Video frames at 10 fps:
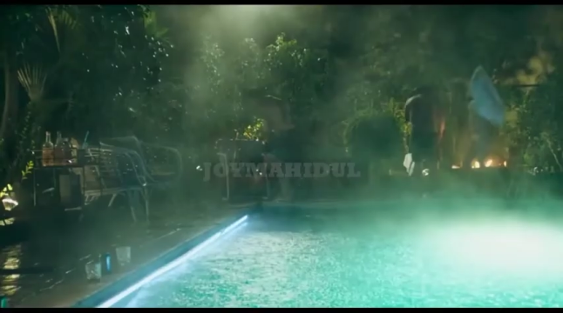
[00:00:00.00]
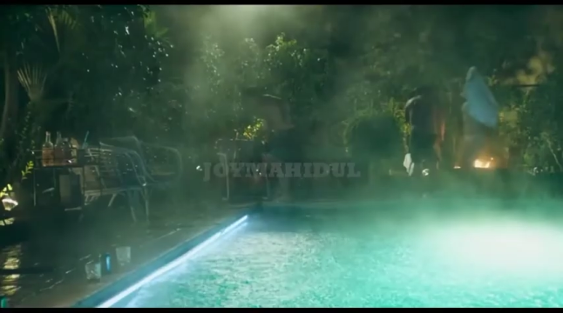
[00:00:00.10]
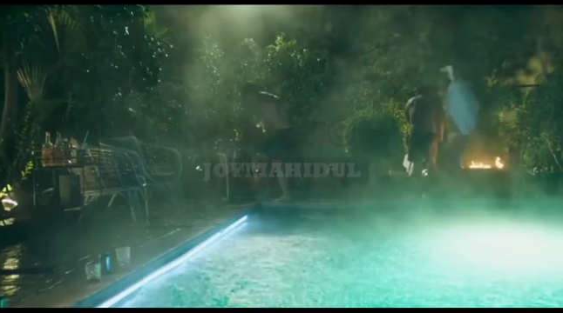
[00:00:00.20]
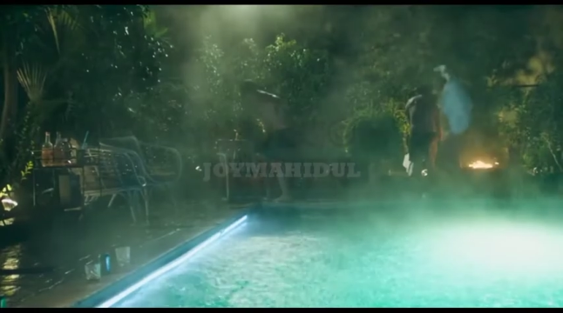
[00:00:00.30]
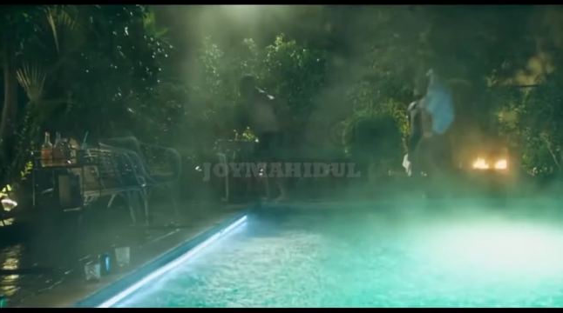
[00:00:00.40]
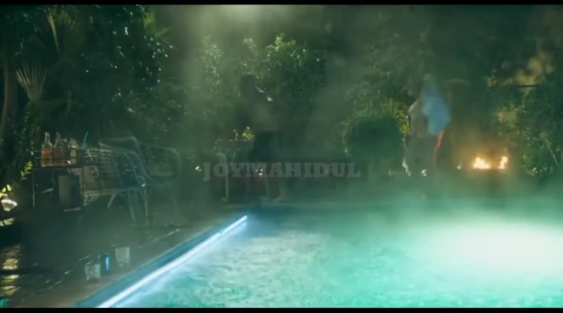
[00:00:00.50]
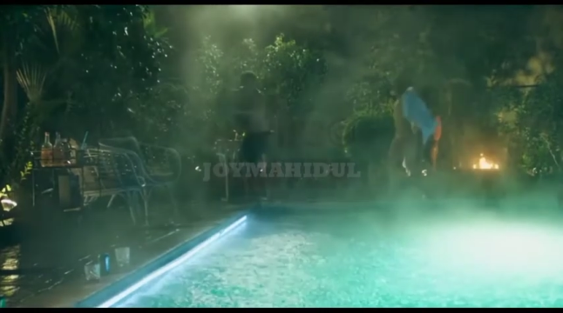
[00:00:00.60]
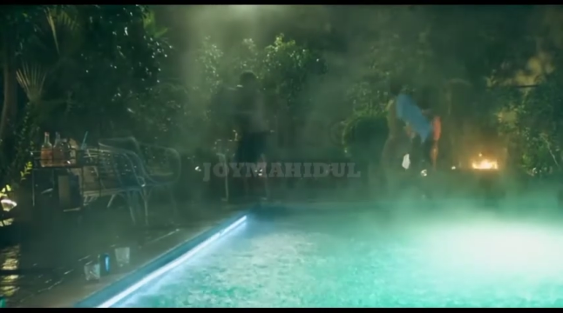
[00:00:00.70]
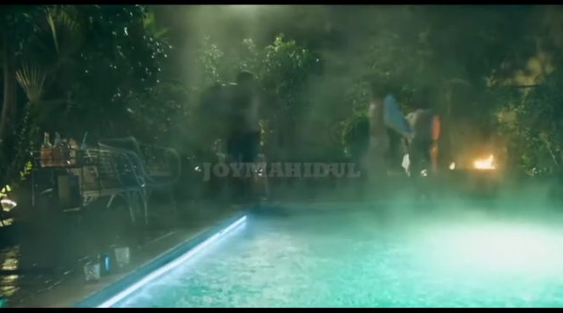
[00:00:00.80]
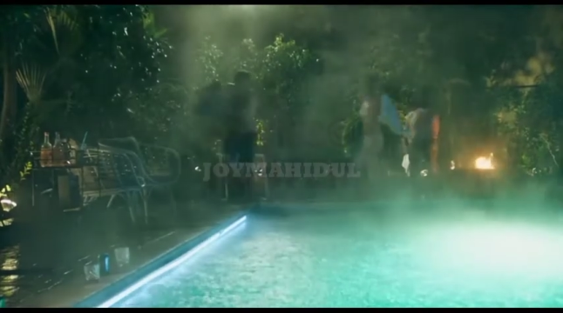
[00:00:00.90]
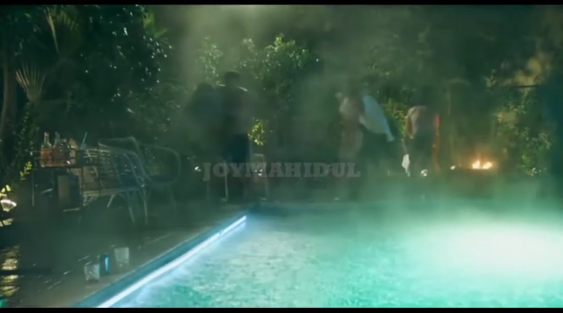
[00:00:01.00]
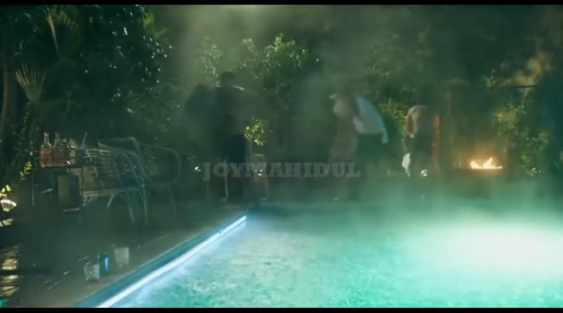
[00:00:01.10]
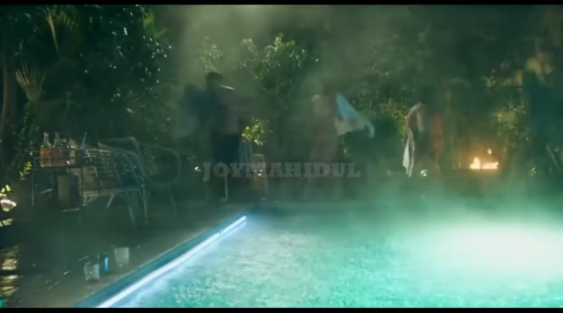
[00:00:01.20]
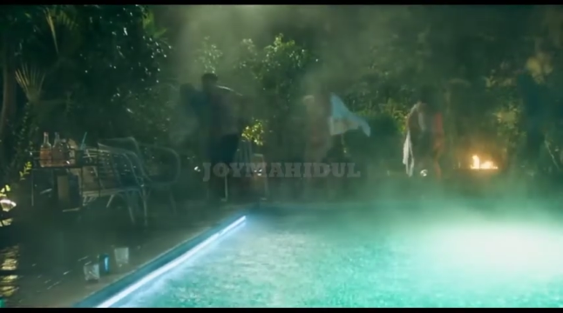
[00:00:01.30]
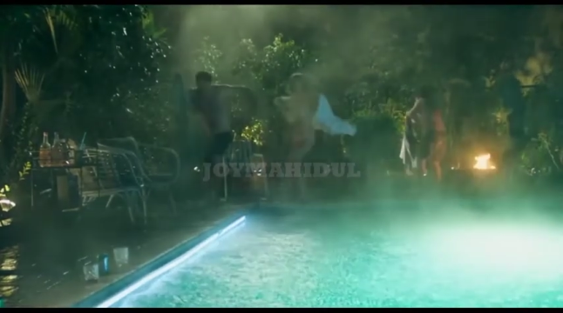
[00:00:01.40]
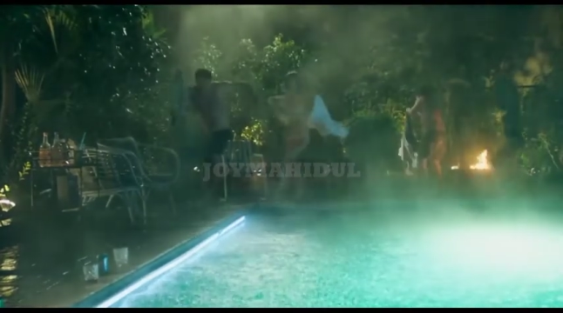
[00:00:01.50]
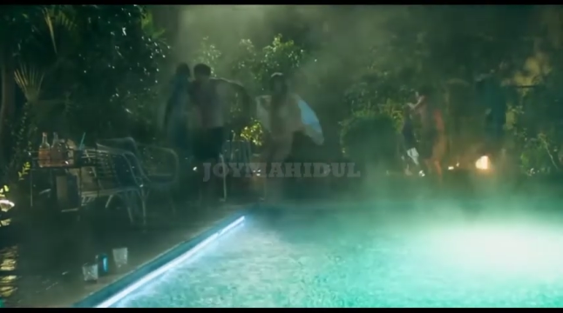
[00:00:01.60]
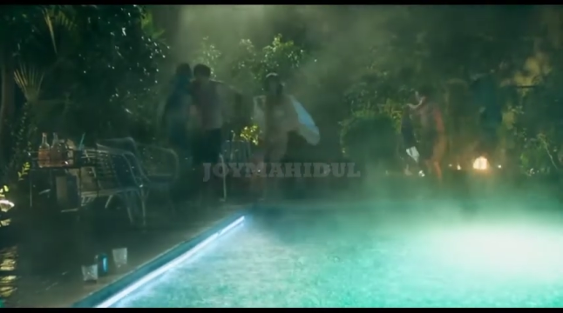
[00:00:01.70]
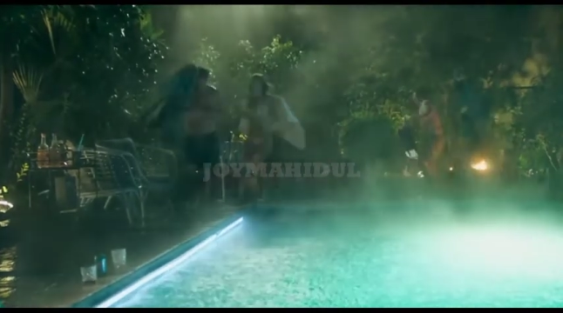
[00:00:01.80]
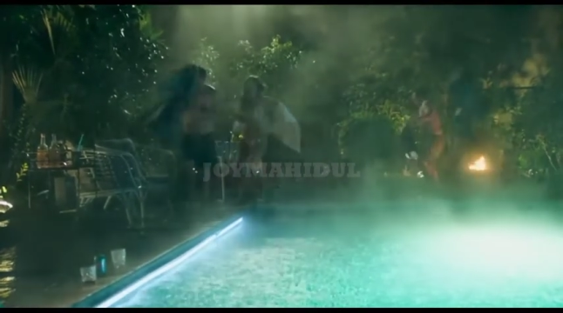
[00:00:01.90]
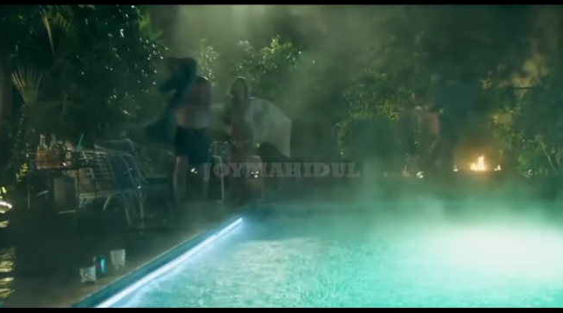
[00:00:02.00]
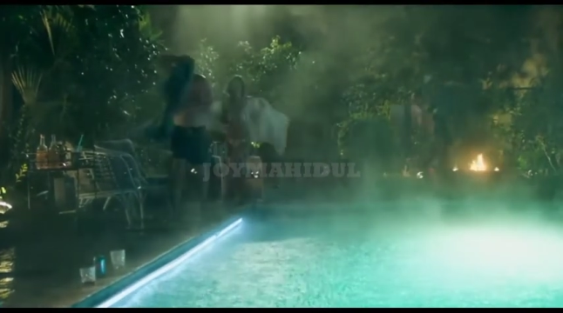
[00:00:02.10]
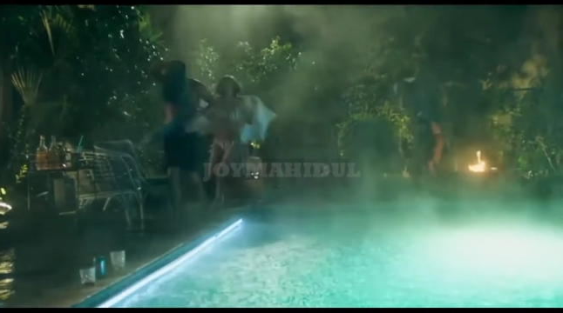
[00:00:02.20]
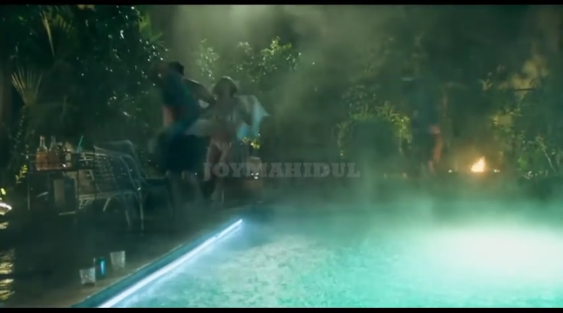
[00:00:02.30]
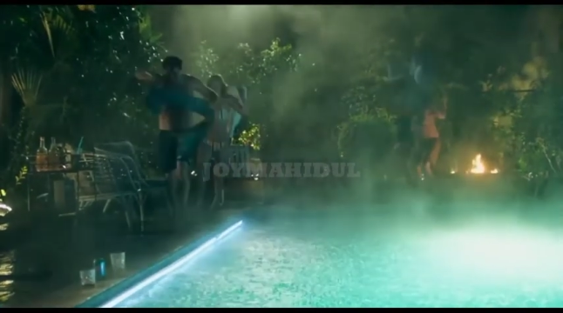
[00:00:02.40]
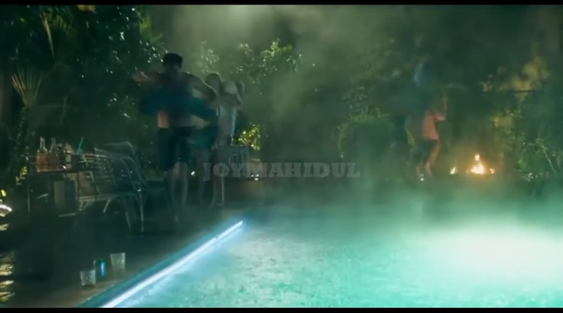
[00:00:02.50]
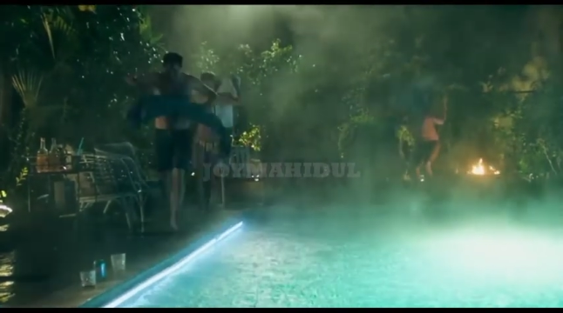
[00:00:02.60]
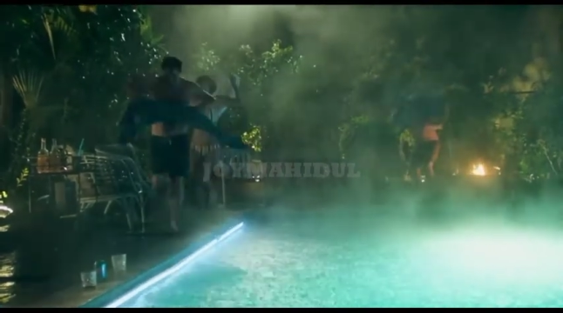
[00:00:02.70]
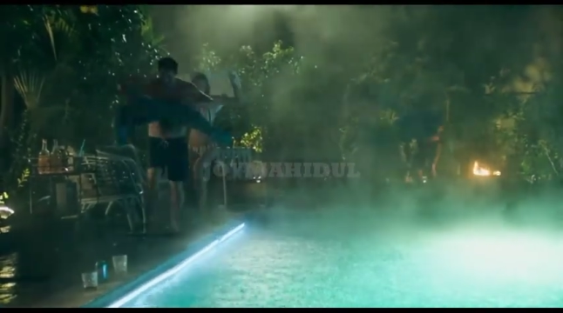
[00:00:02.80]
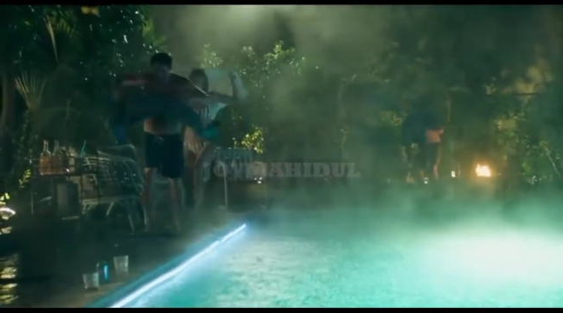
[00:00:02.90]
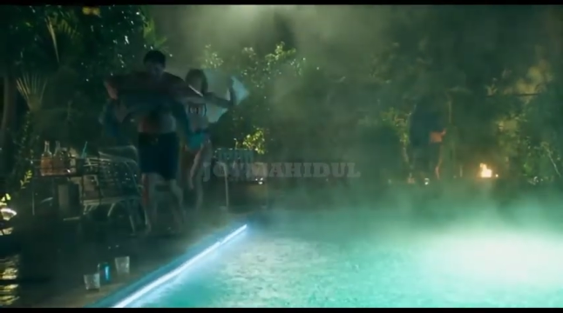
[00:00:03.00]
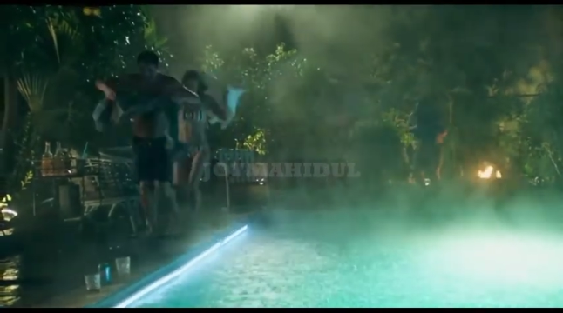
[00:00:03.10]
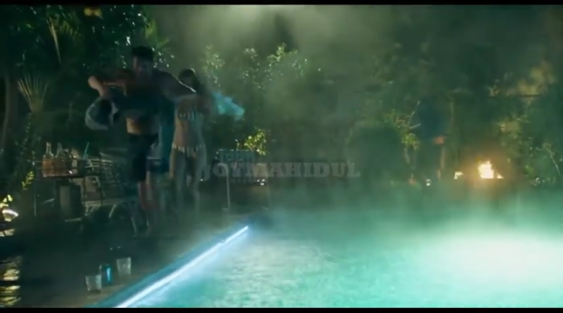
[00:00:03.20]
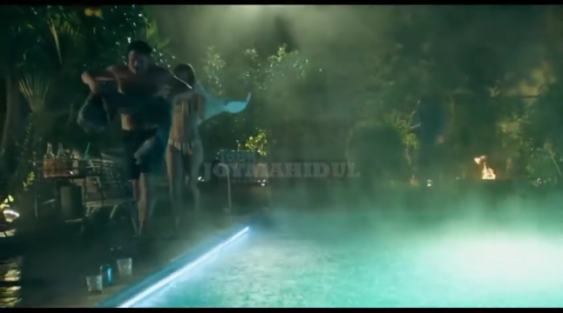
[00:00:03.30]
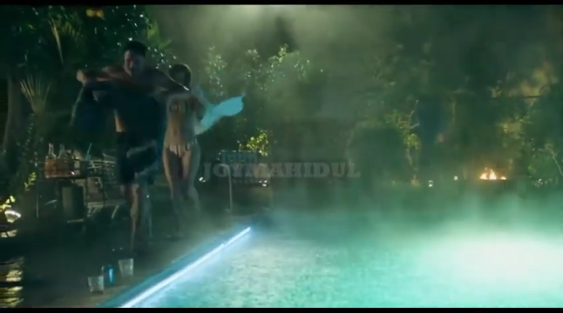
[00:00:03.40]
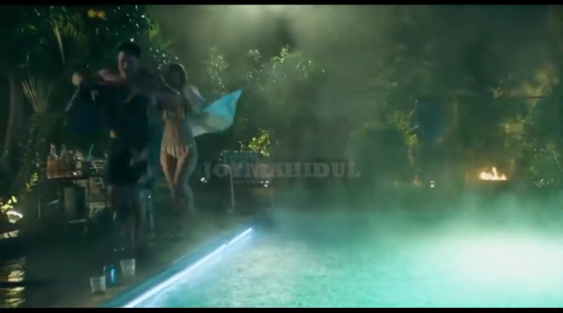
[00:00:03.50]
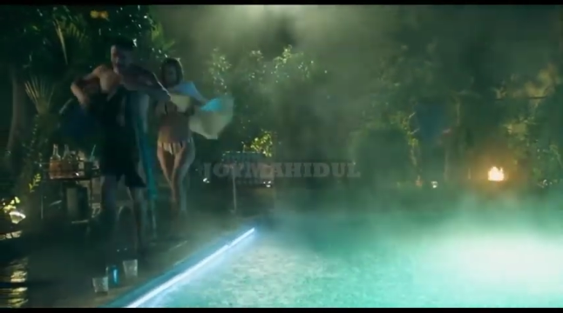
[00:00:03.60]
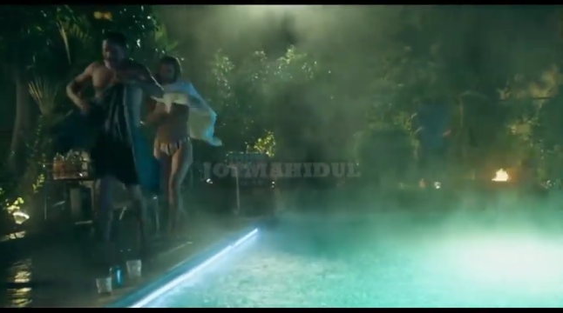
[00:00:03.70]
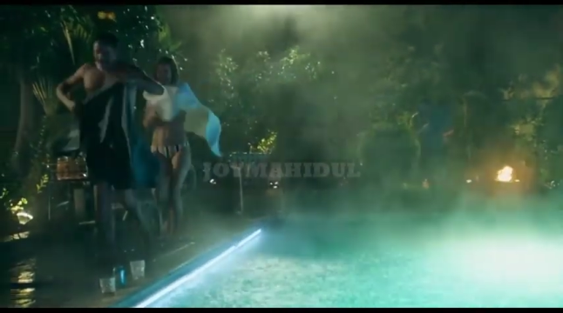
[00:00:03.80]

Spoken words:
No face is visible, so there are no lips to read.